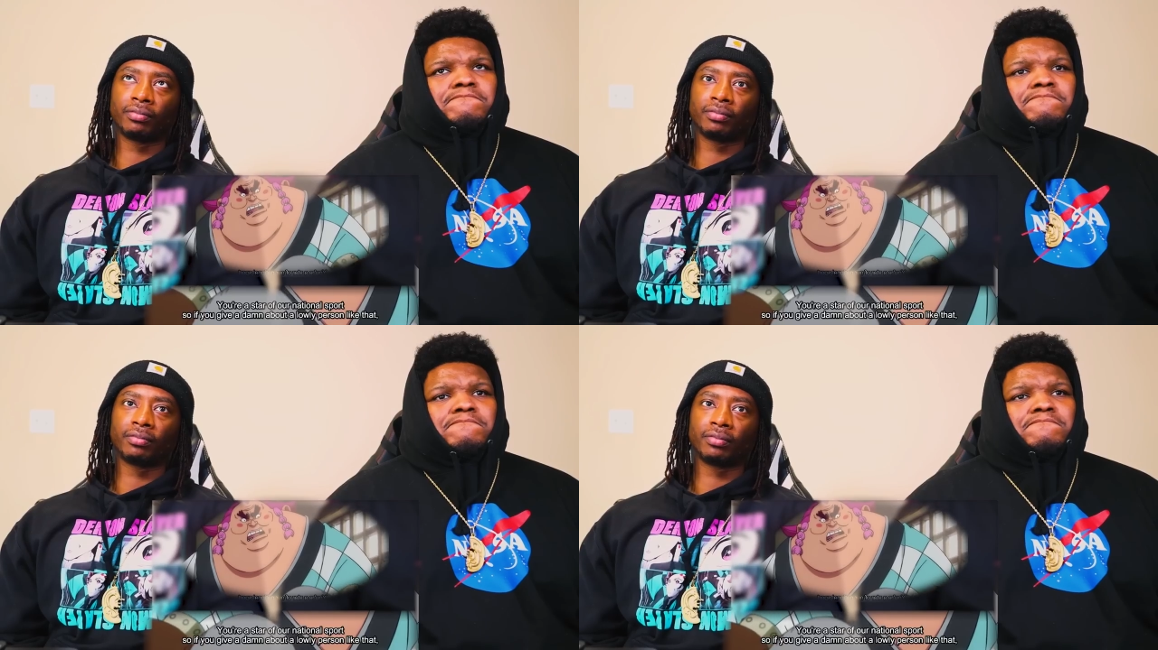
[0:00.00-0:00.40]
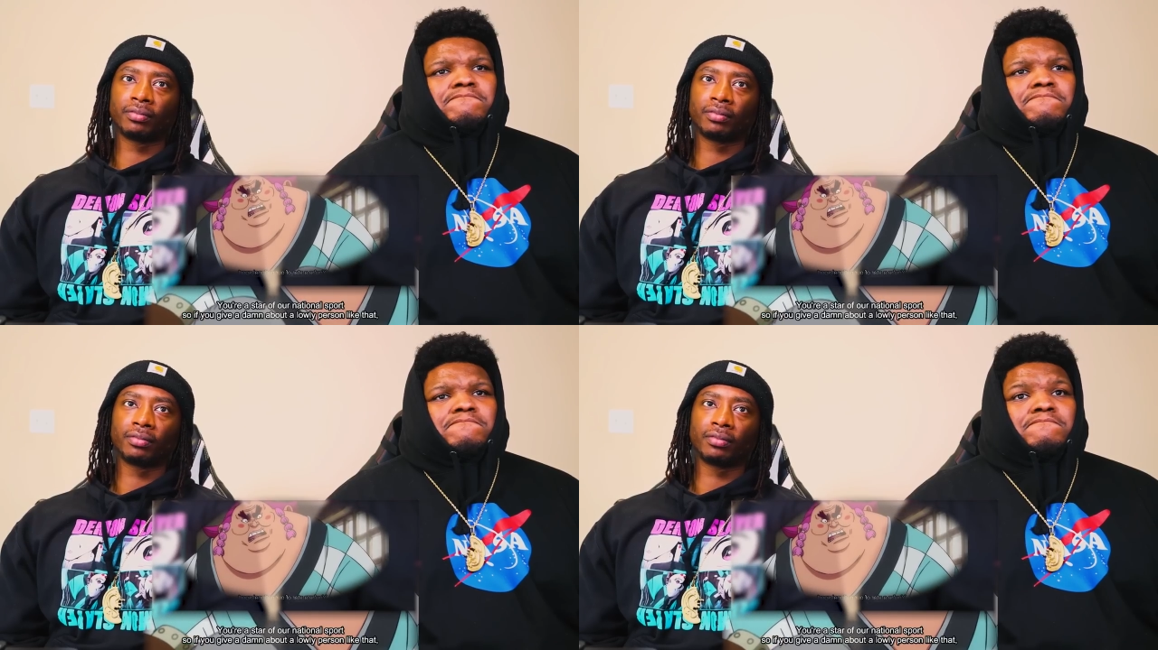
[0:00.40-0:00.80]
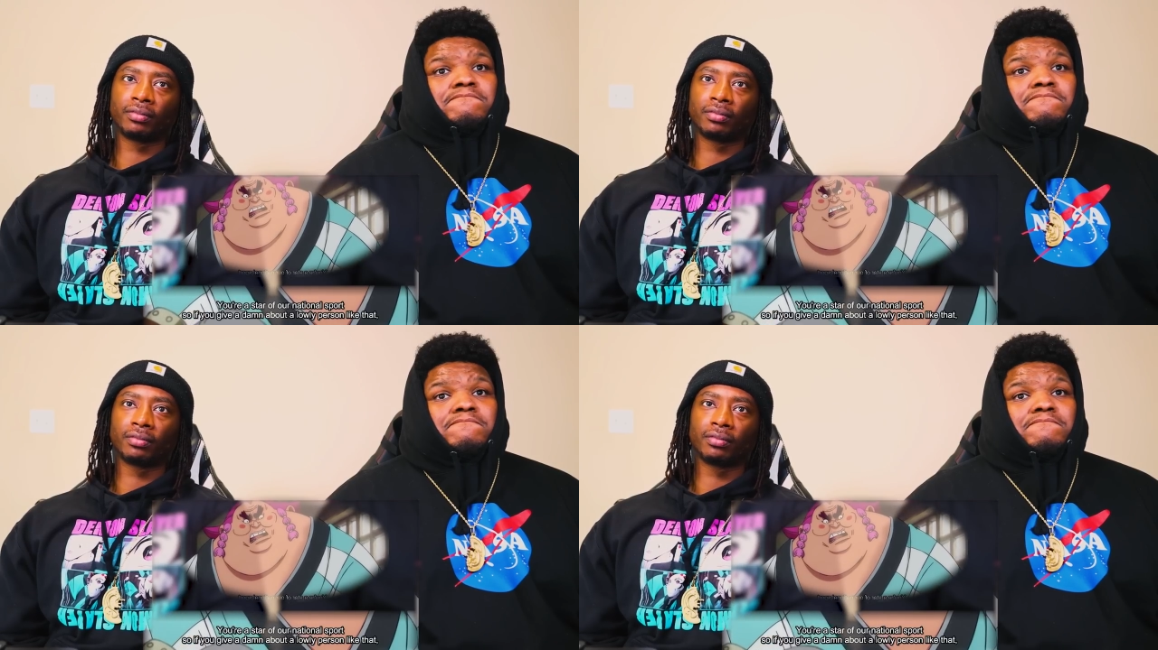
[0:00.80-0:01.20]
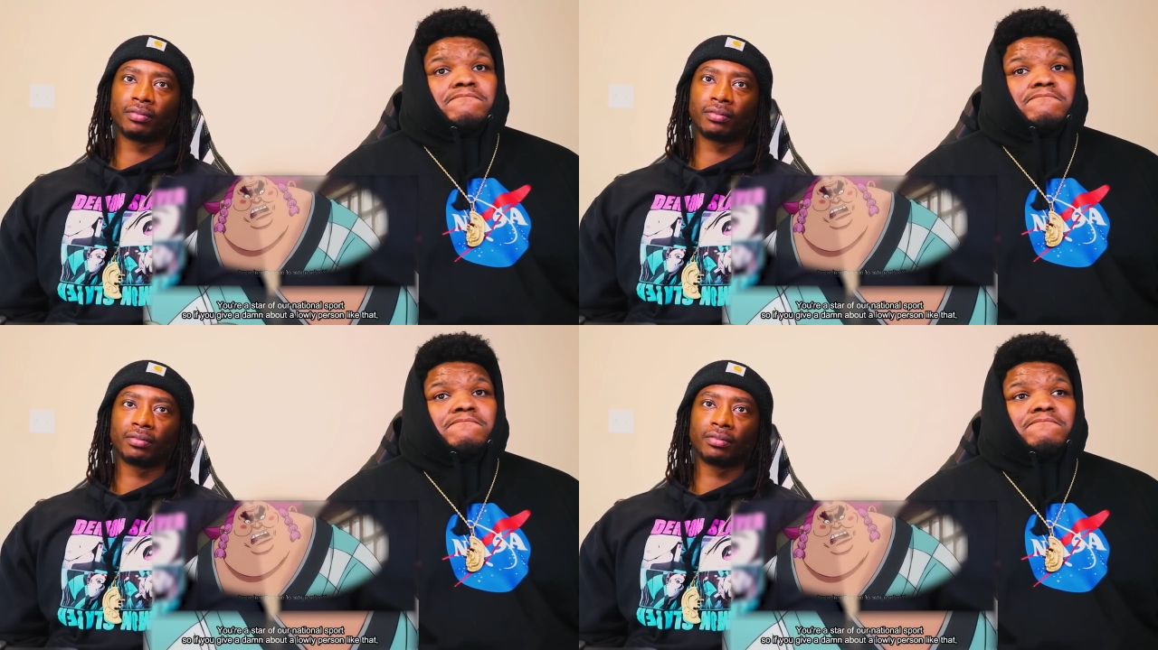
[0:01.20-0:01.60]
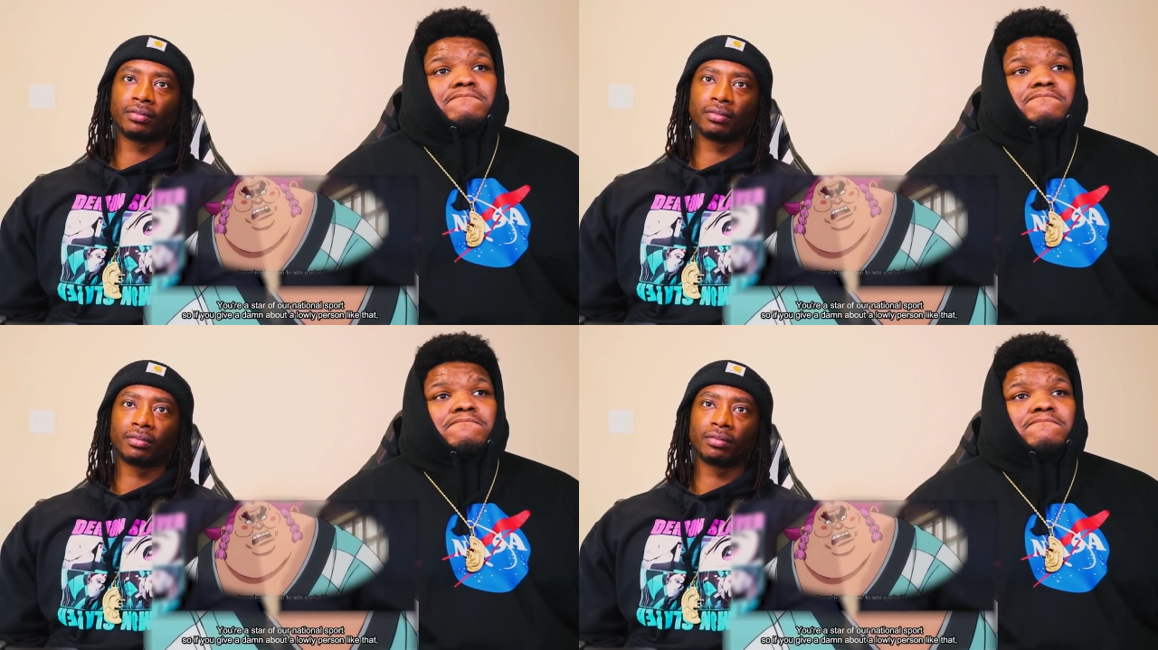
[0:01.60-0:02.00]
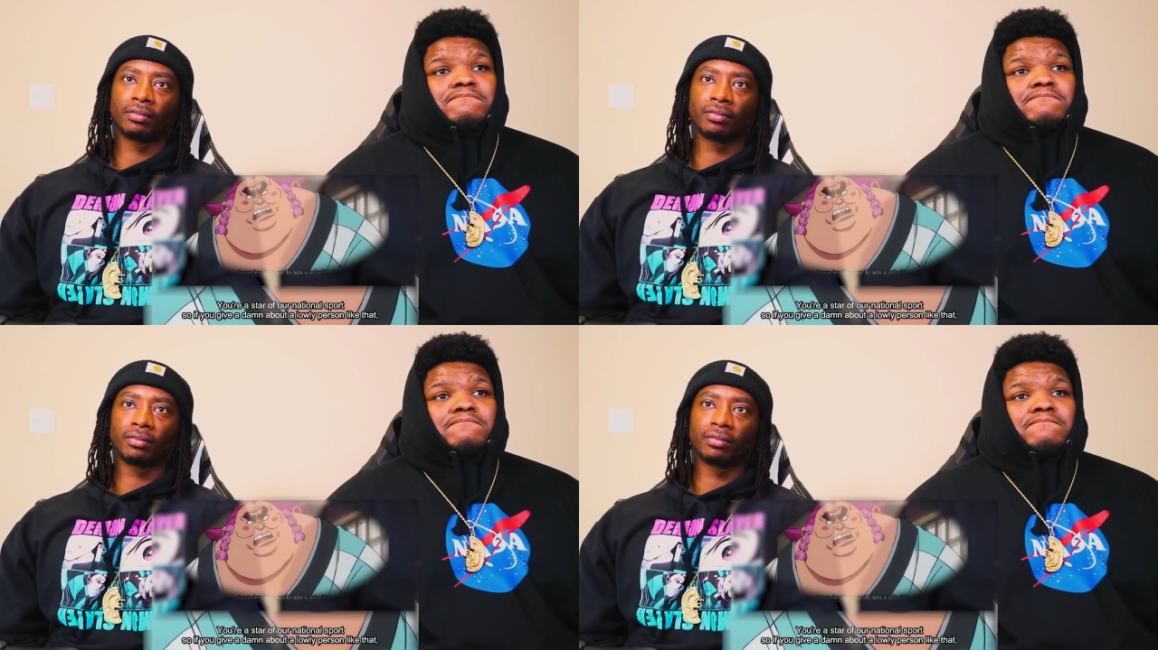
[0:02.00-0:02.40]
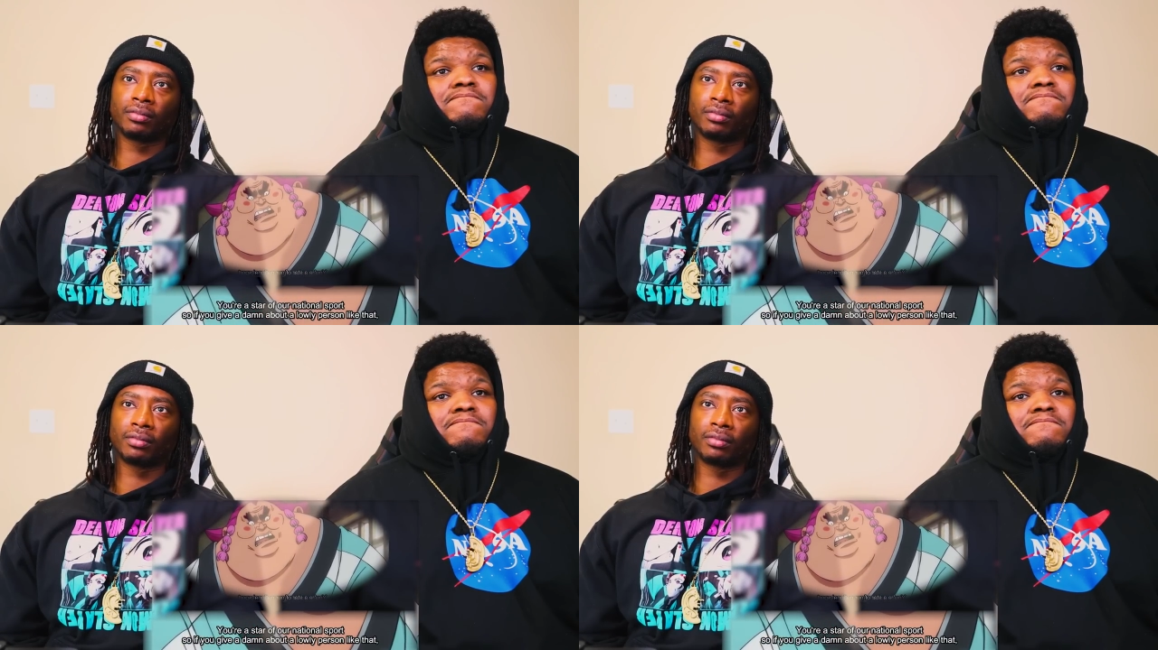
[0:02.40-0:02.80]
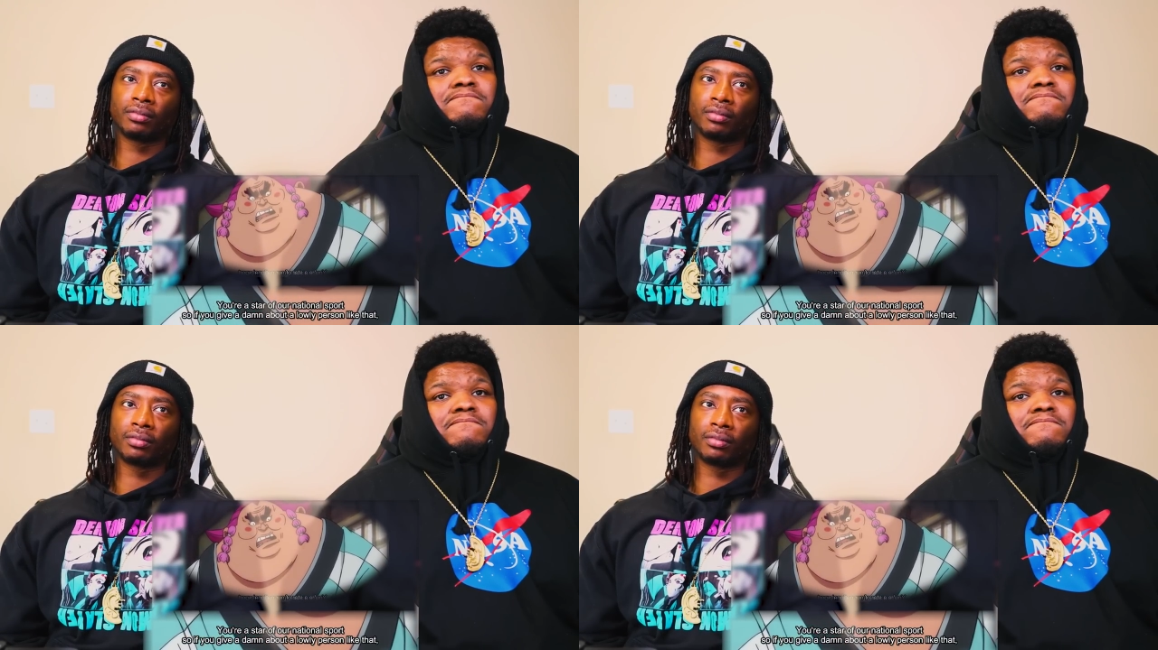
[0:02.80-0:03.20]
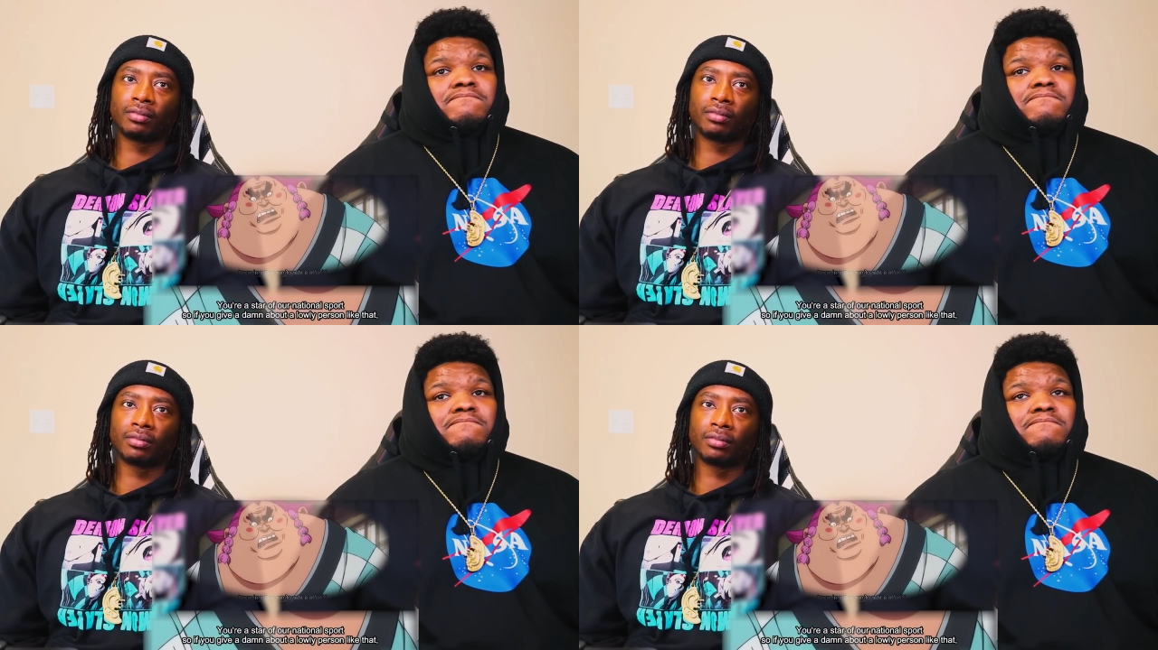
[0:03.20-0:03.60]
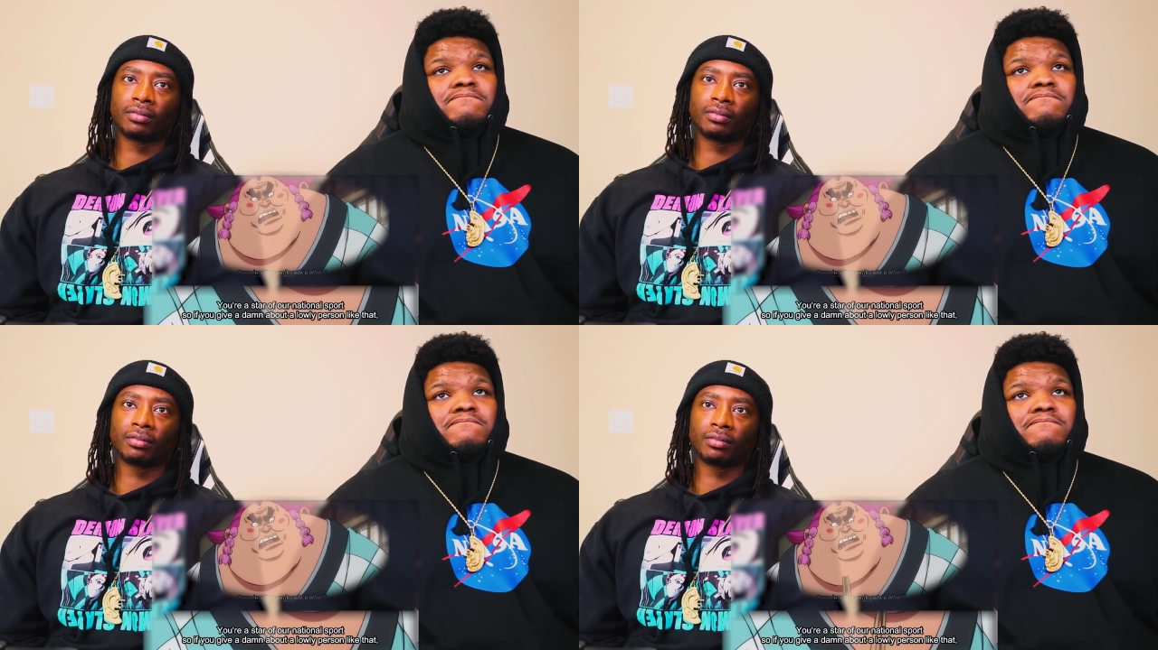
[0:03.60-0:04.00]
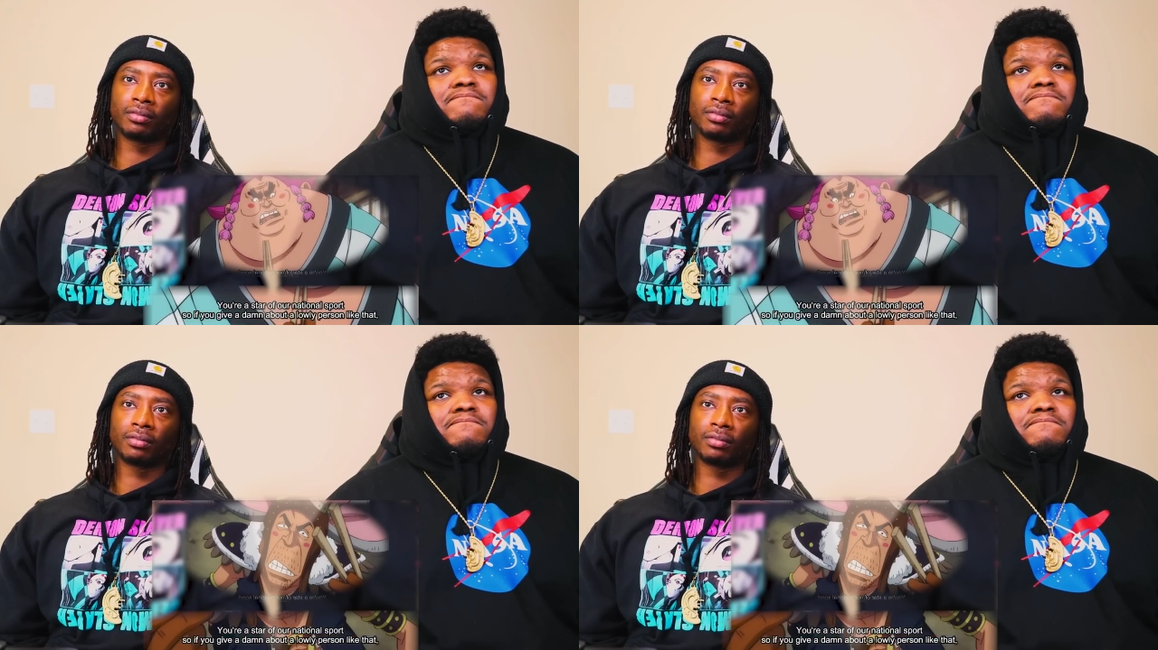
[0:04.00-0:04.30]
Nothing is said.